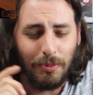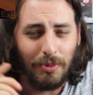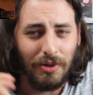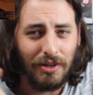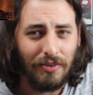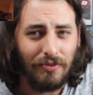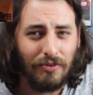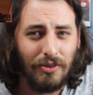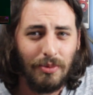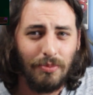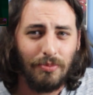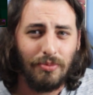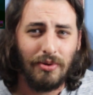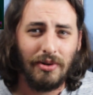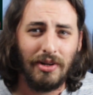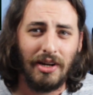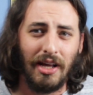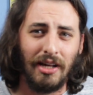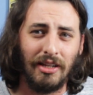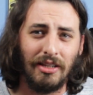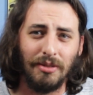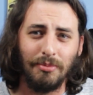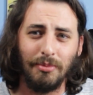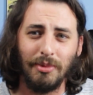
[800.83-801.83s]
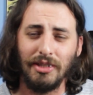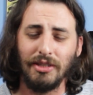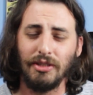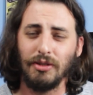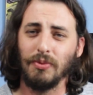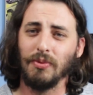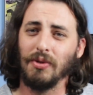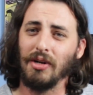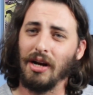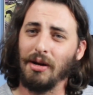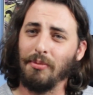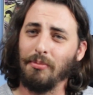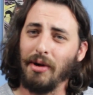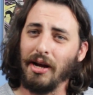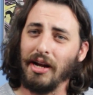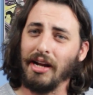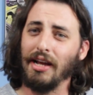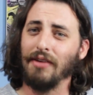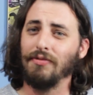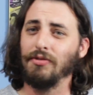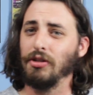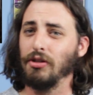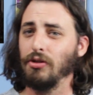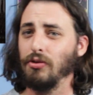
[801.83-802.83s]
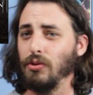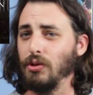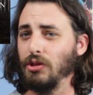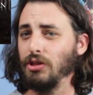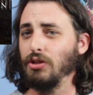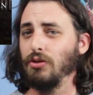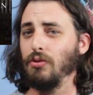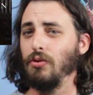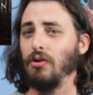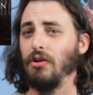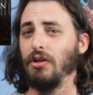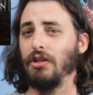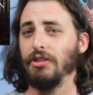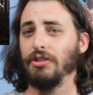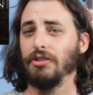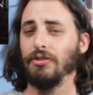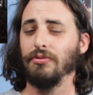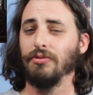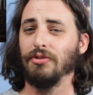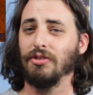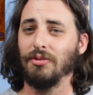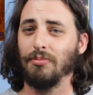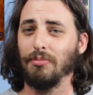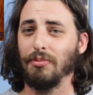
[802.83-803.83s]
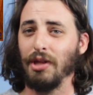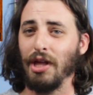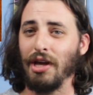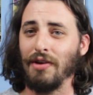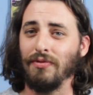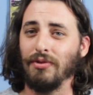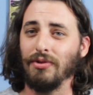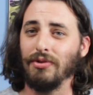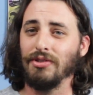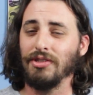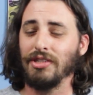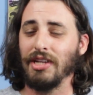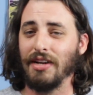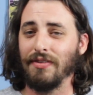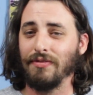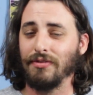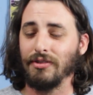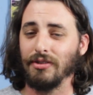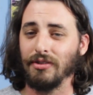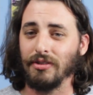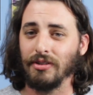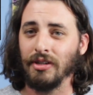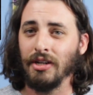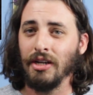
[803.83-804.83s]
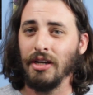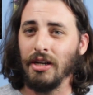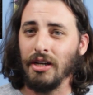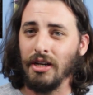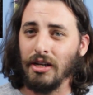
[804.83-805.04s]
but if you put elements where I might have to crisscross through some levels after,